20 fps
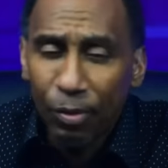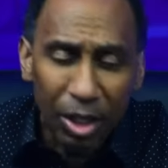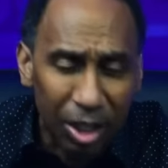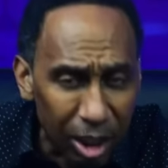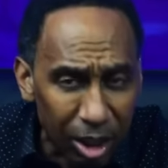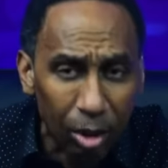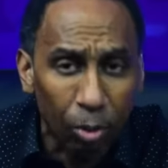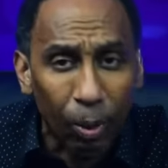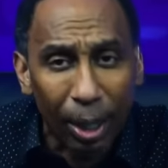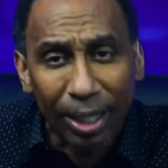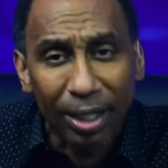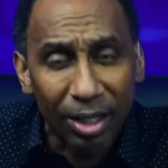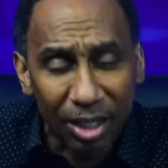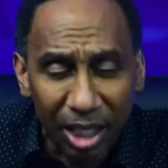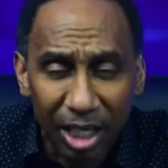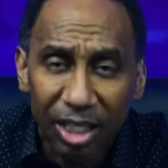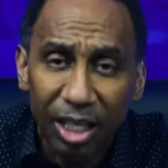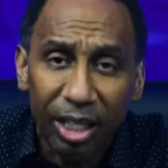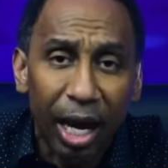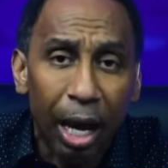than just a regular
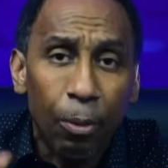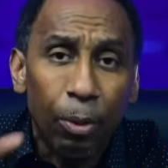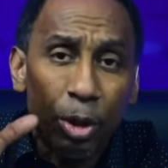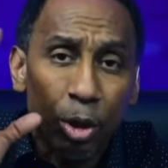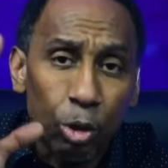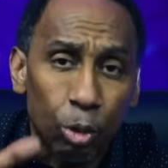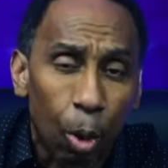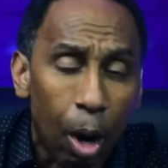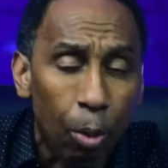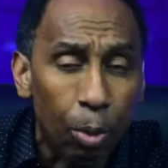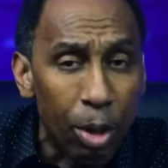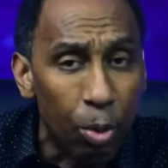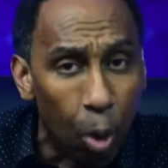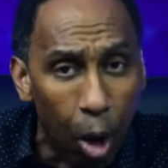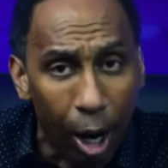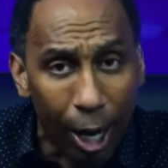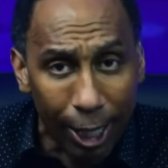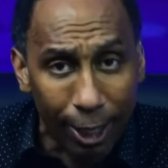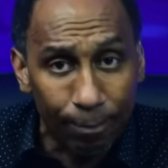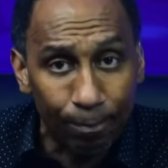season game, which is what we
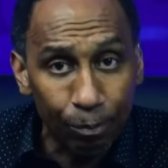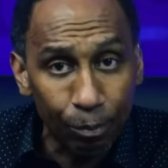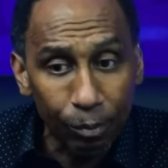want.